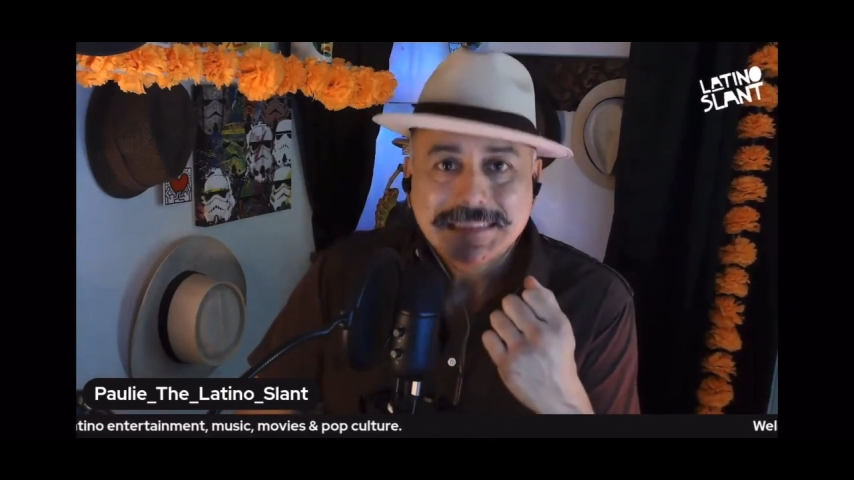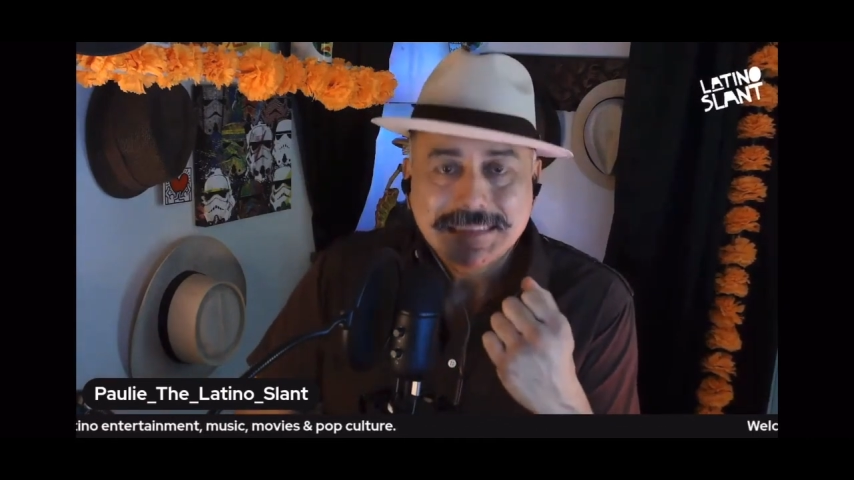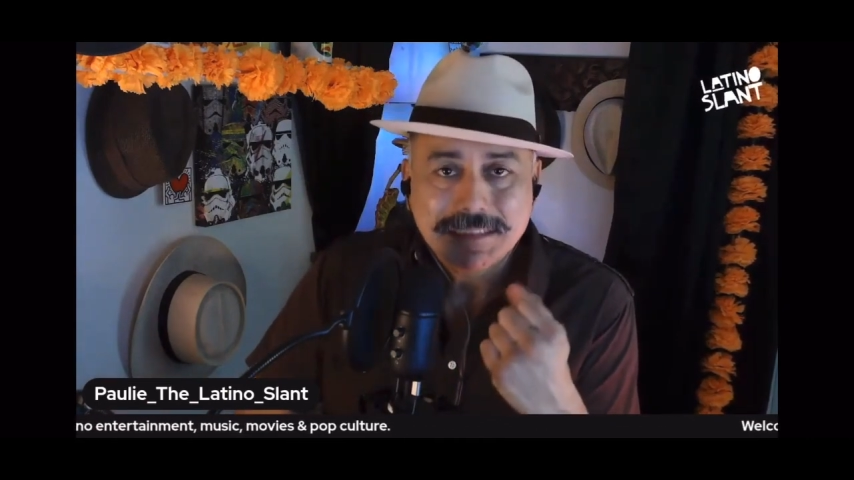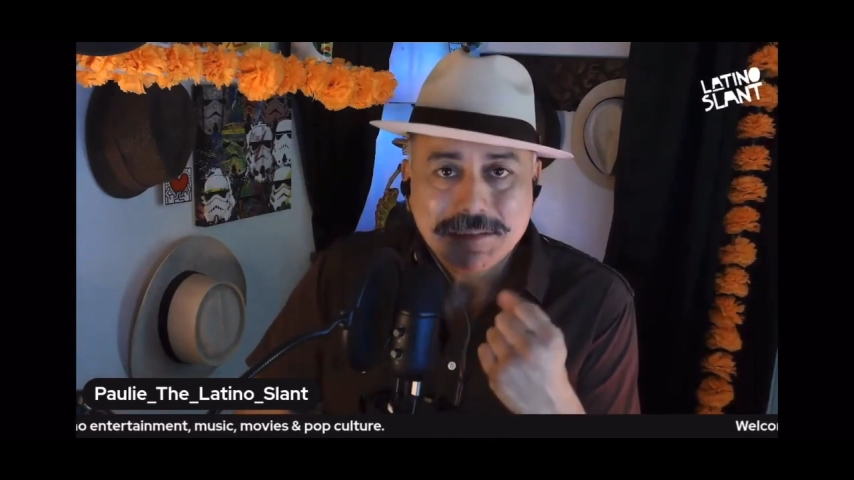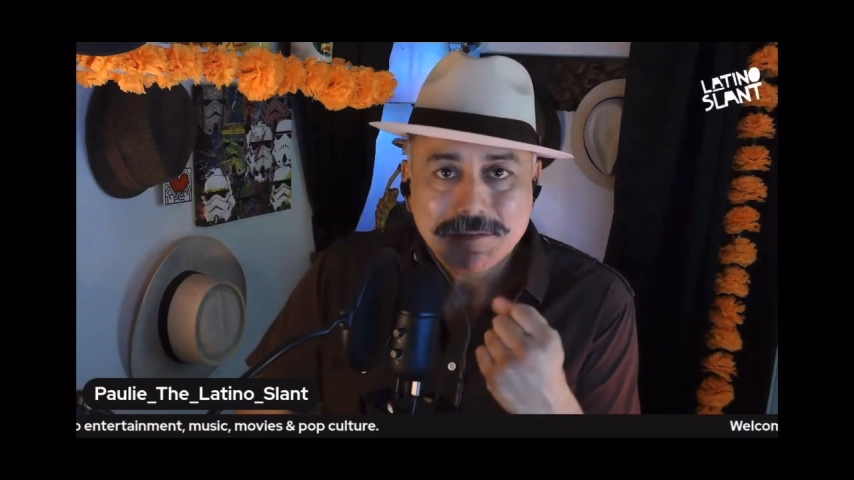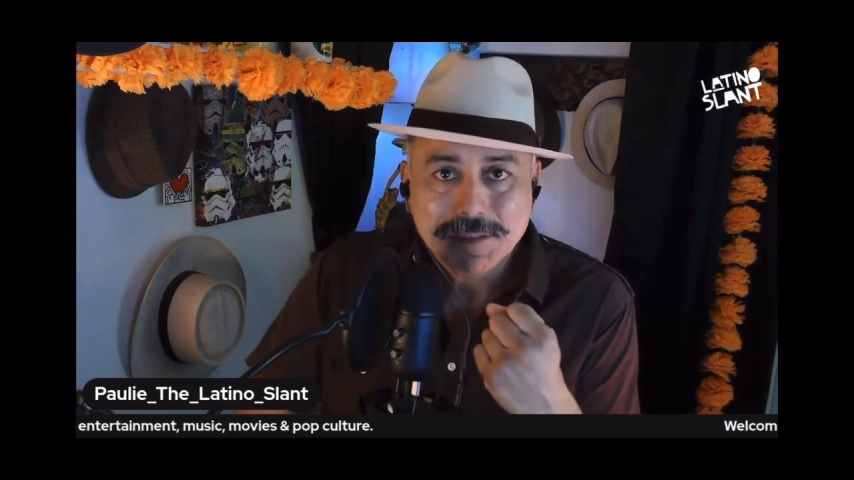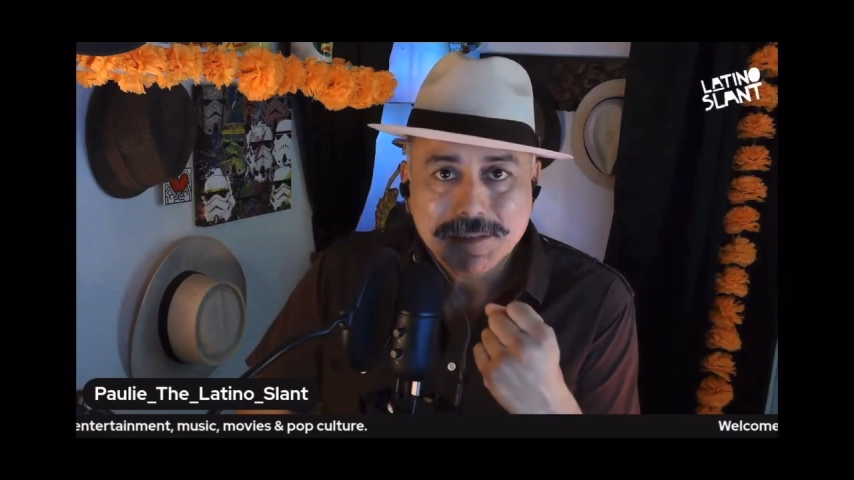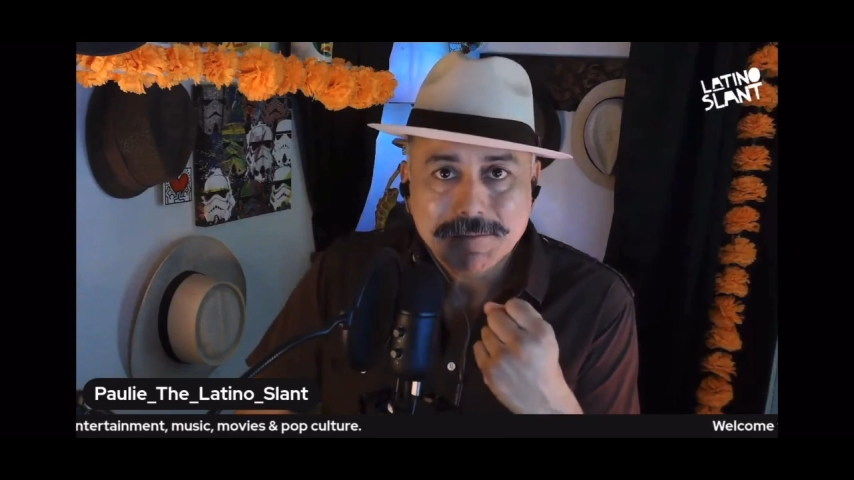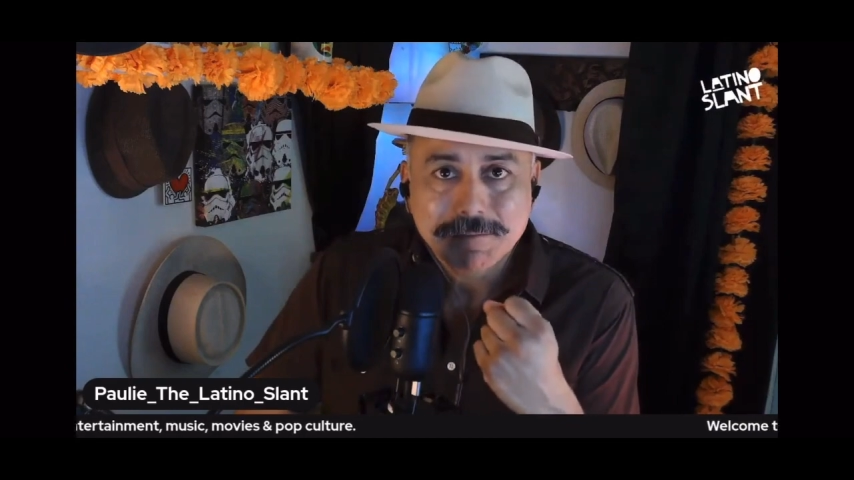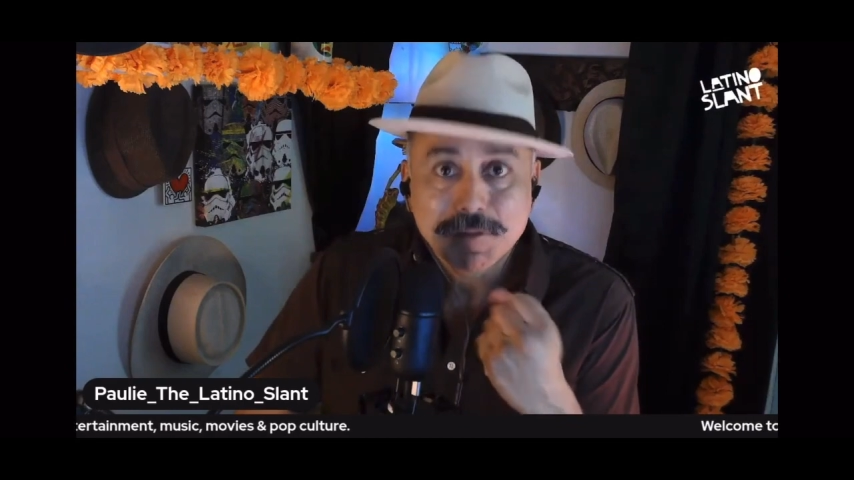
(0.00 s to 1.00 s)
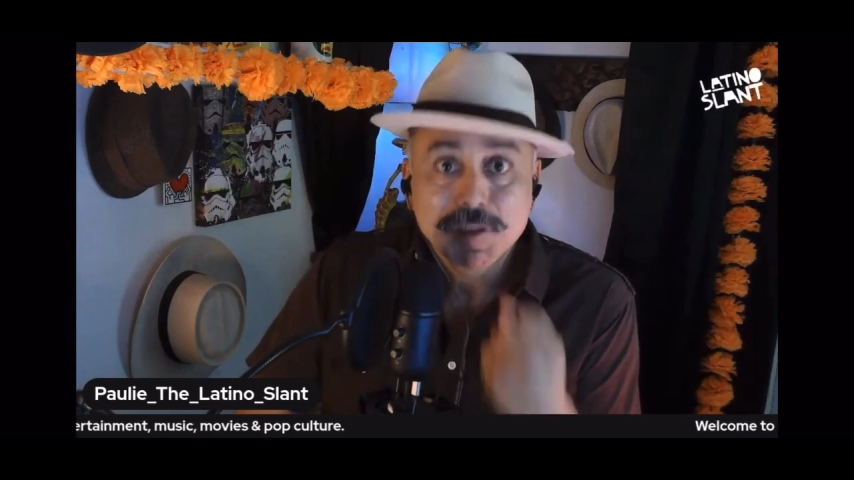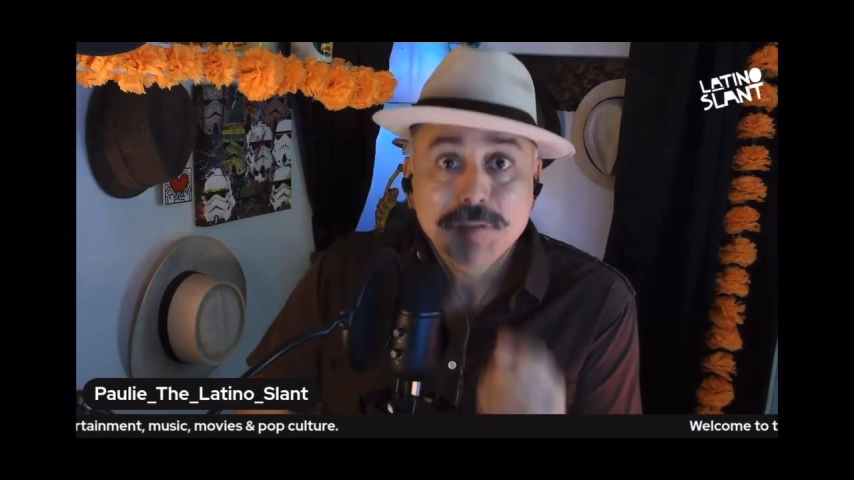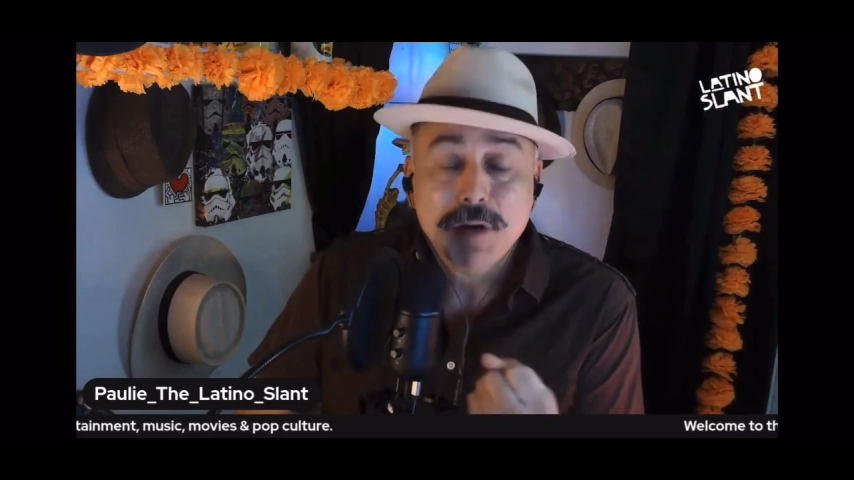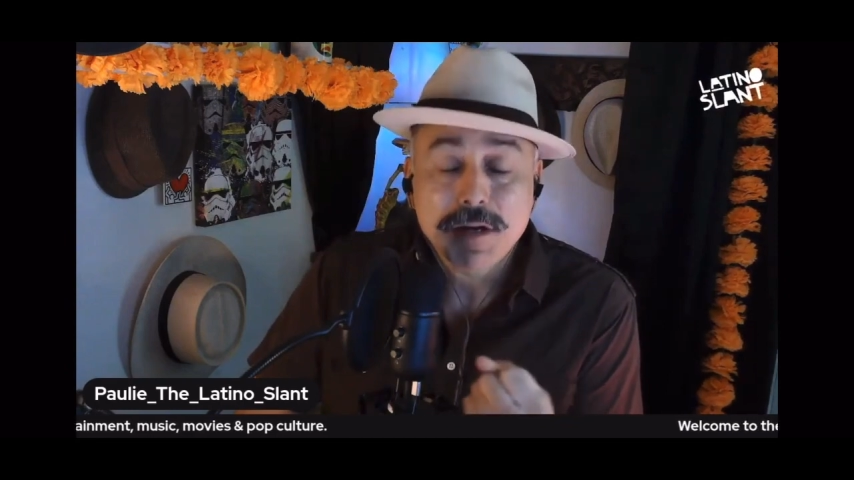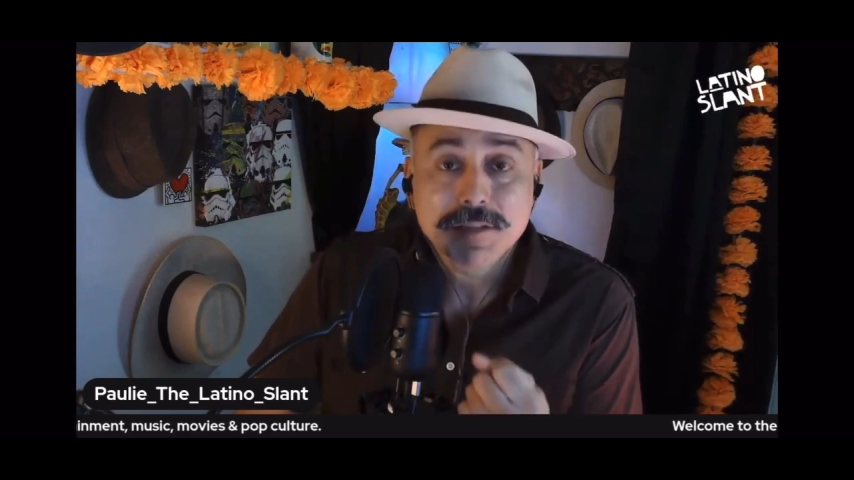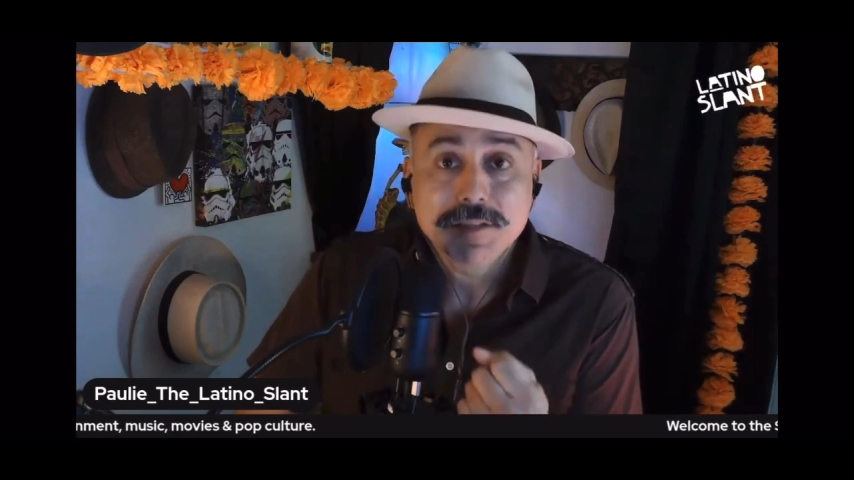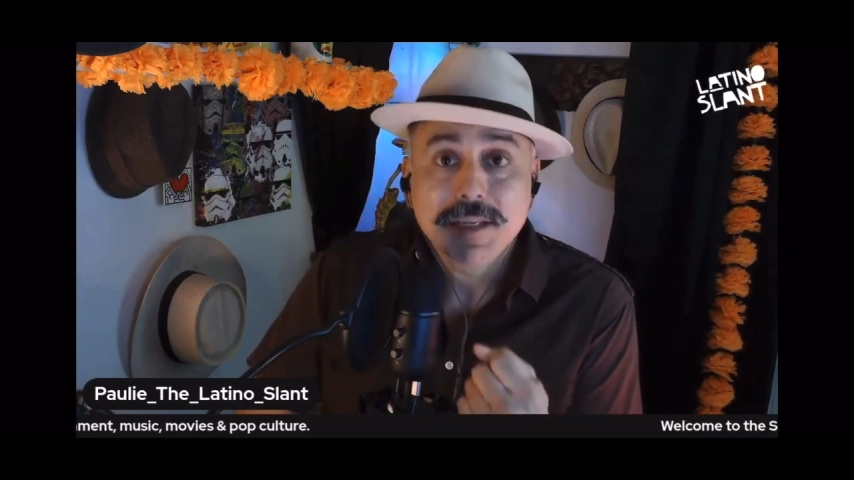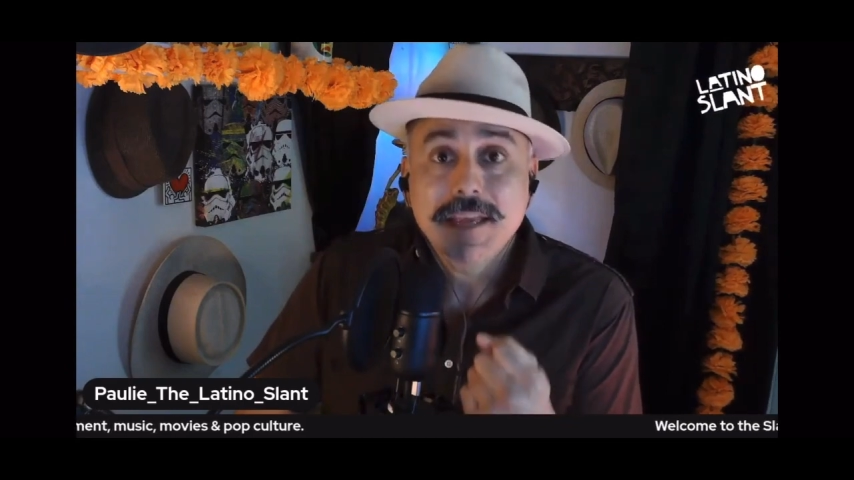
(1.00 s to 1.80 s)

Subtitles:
you know, response.